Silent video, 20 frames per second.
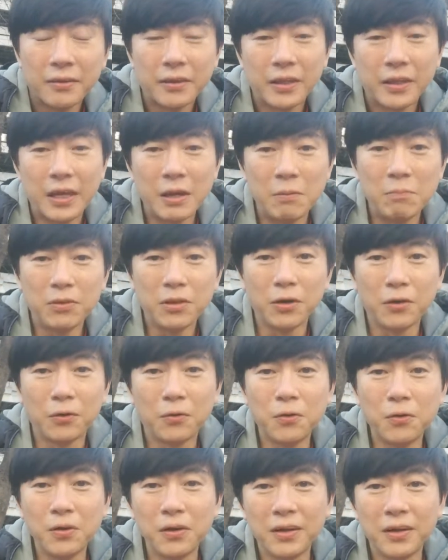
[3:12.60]
Kim Teo,
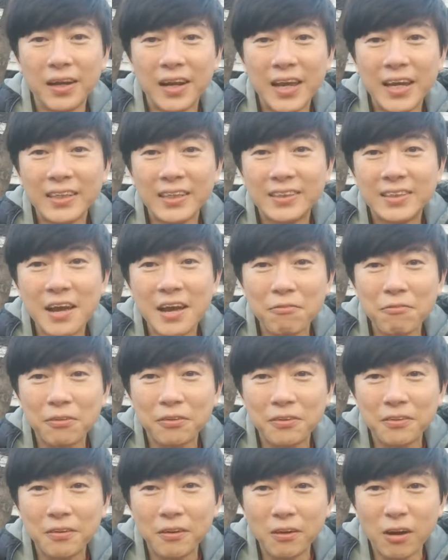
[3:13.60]
good. Lazy
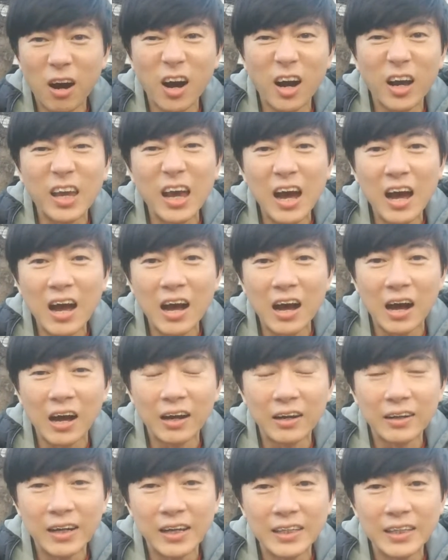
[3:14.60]
oh
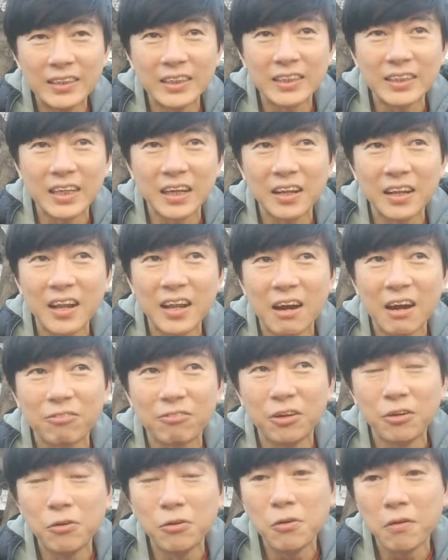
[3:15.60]
yeah, lazy Saturday
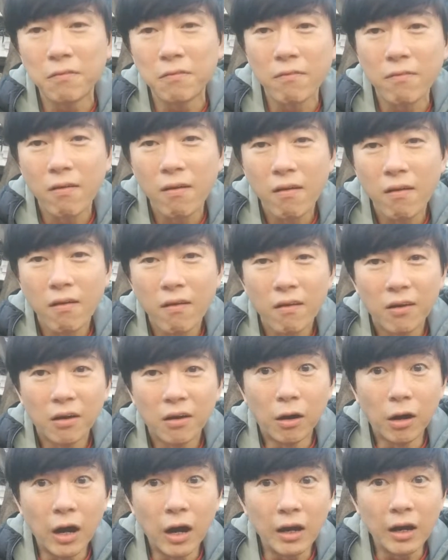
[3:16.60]
afternoon.
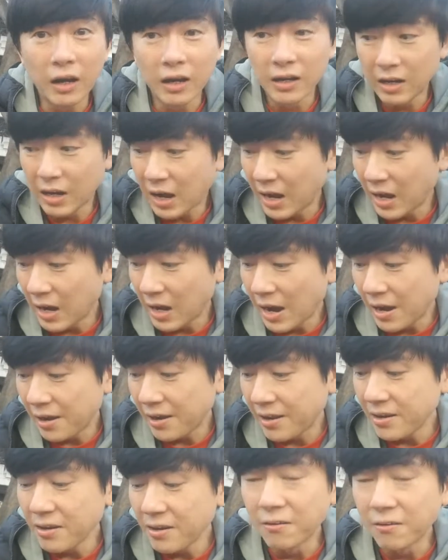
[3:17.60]
Oh, I
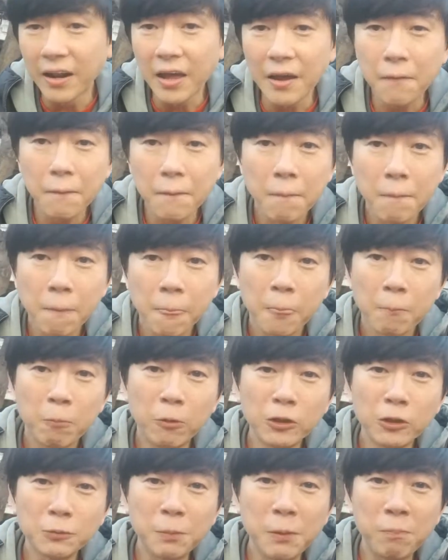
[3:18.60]
you know, like
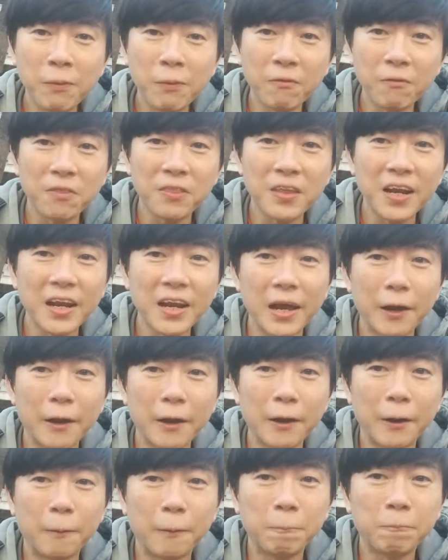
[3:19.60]
most people think
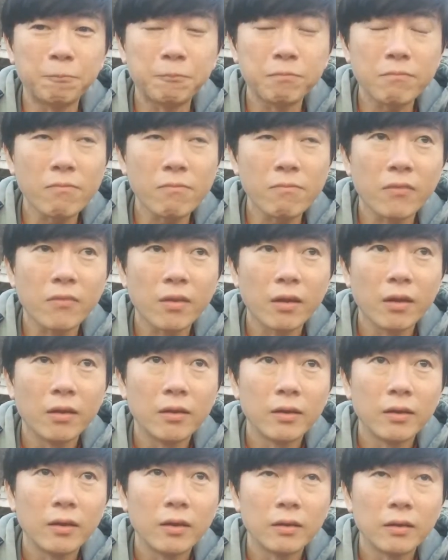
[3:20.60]
like
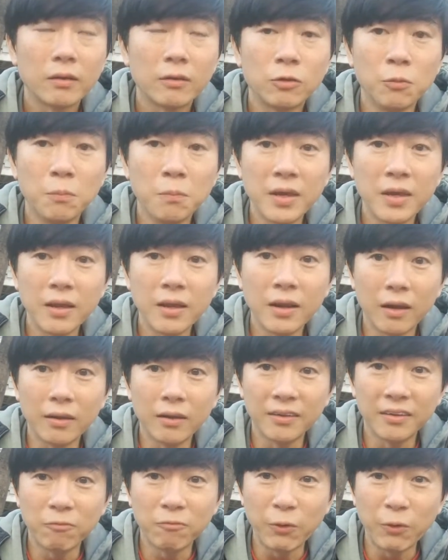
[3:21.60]
to me
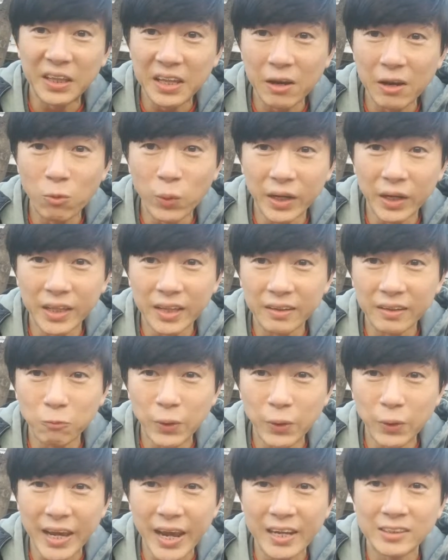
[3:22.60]

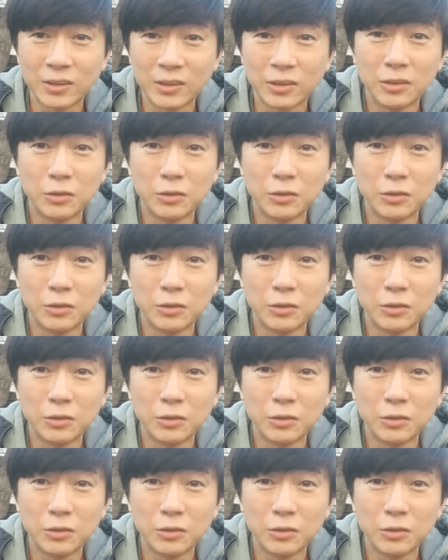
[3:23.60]
weekends